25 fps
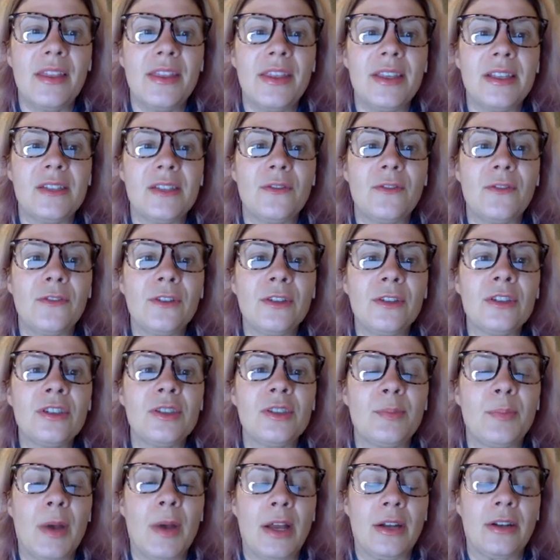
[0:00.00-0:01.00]
This
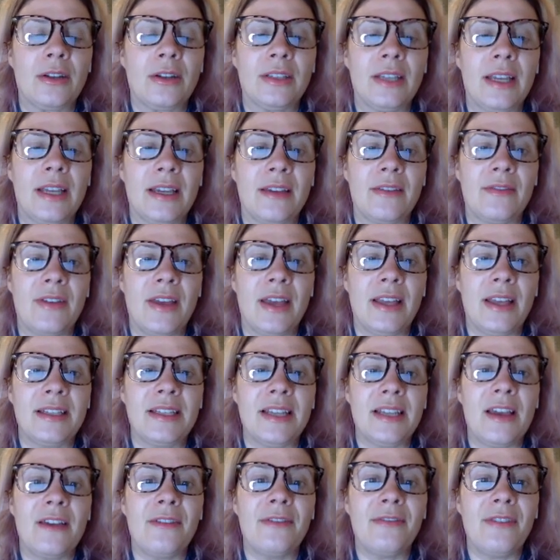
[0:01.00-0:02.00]
first bottleneck
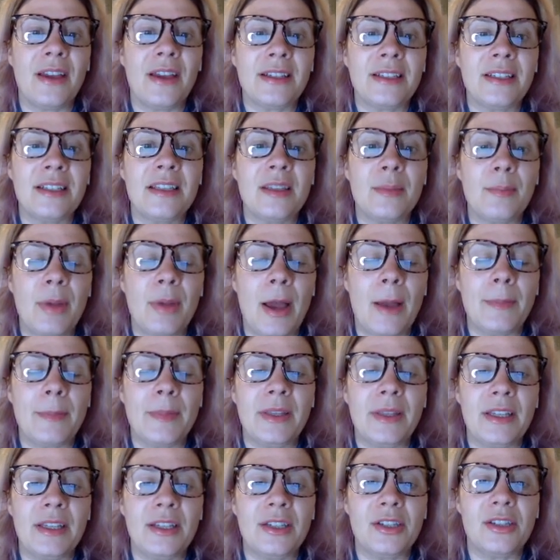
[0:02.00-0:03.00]
event affected the
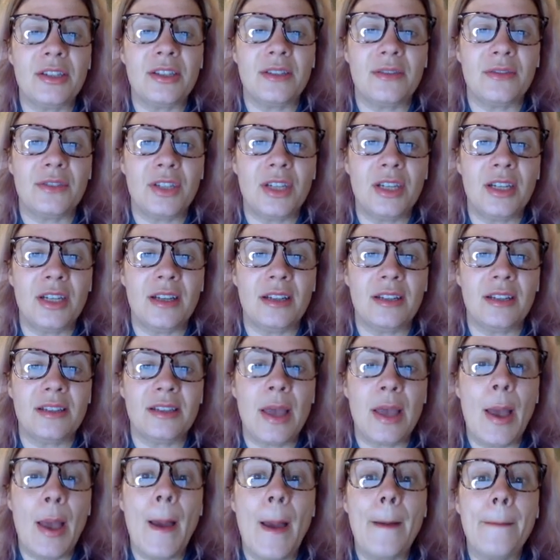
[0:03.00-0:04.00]
populations of
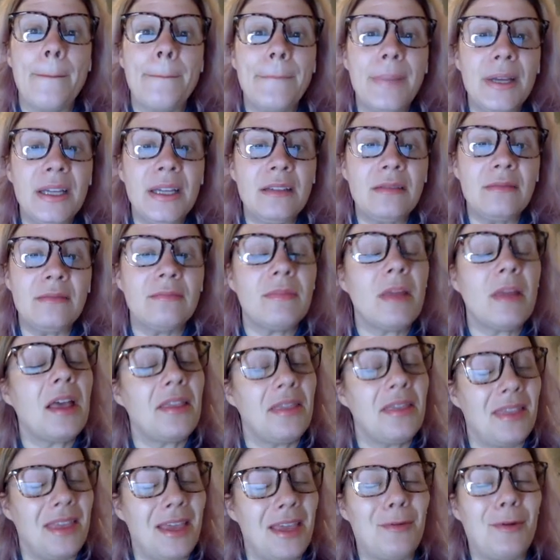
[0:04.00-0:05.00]
cheetahs, but
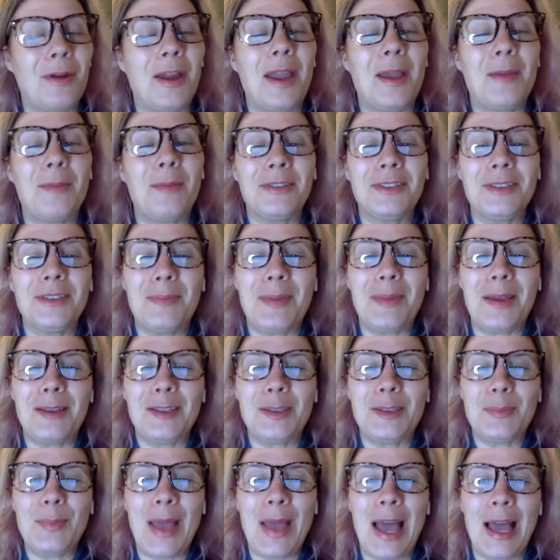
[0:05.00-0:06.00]
they were able to
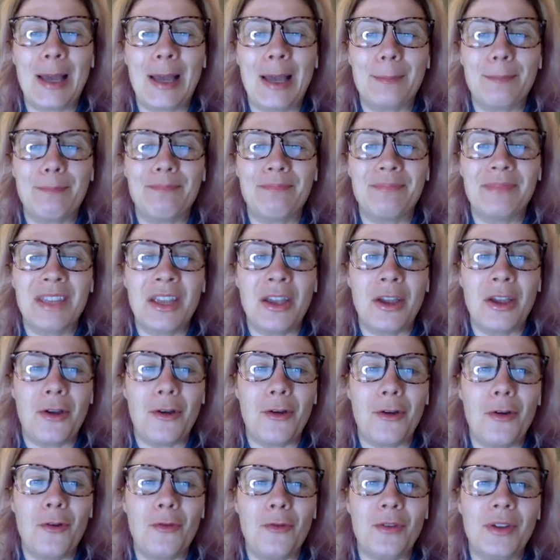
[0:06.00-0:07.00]
bounce back.
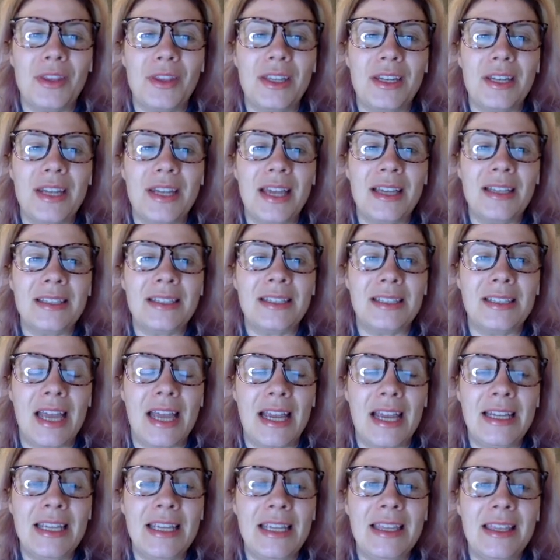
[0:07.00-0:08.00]
Over the next
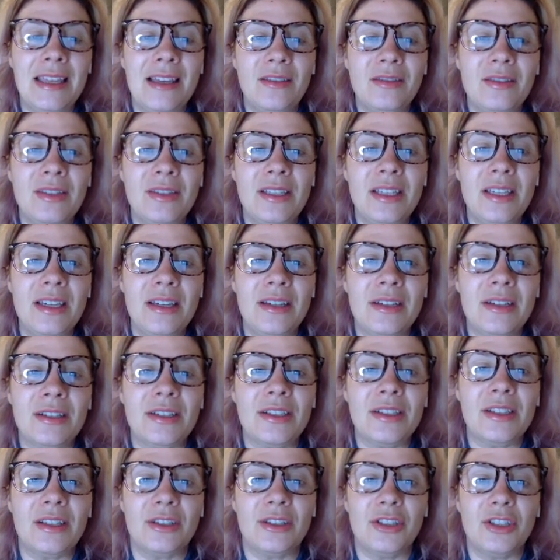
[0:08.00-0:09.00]
90,000
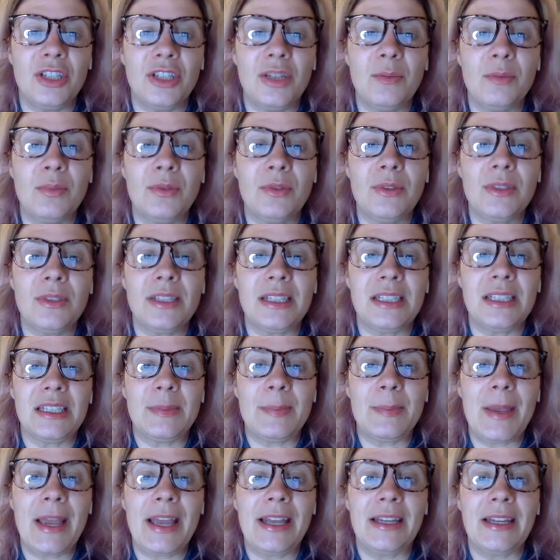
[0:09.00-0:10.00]
years, their gene pools
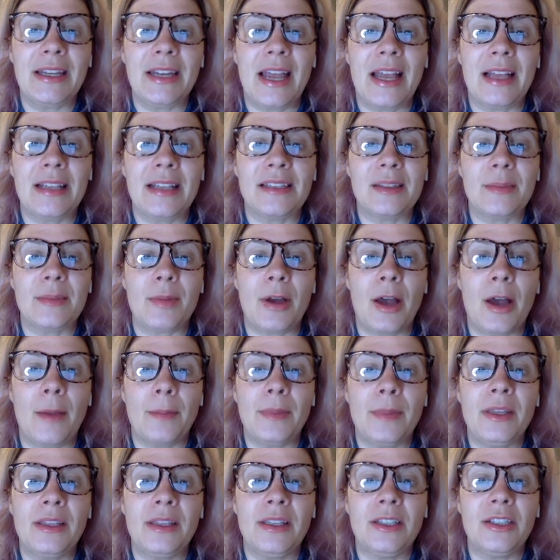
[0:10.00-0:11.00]
expanded as the
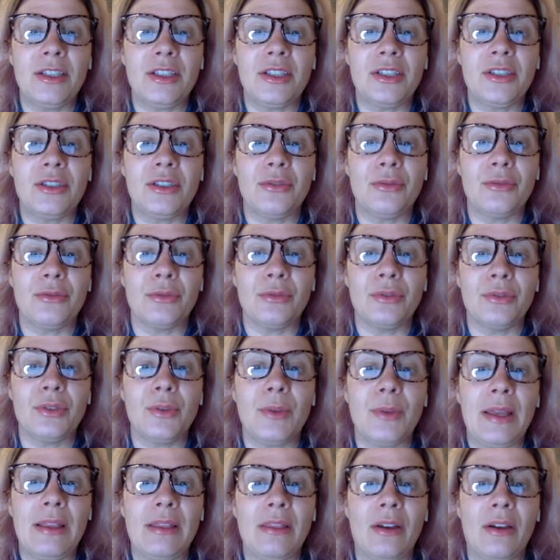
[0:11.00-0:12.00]
population grew
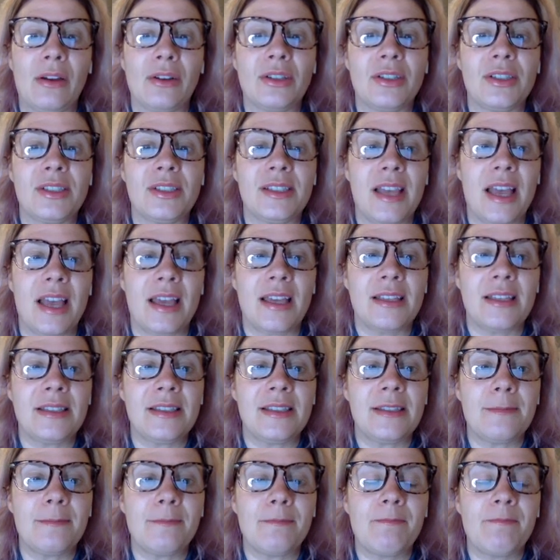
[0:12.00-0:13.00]
to a large
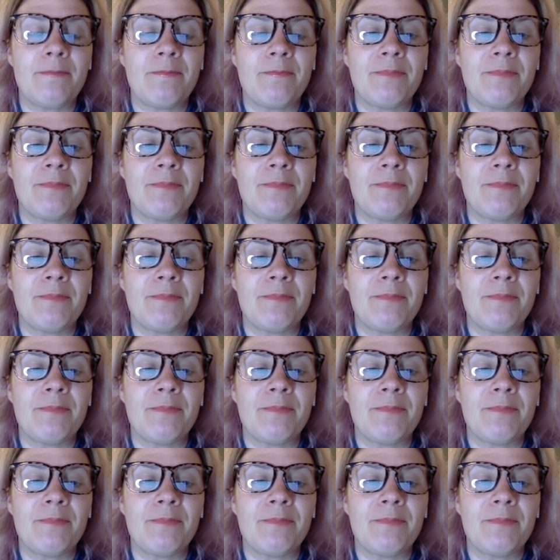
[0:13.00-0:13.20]
size.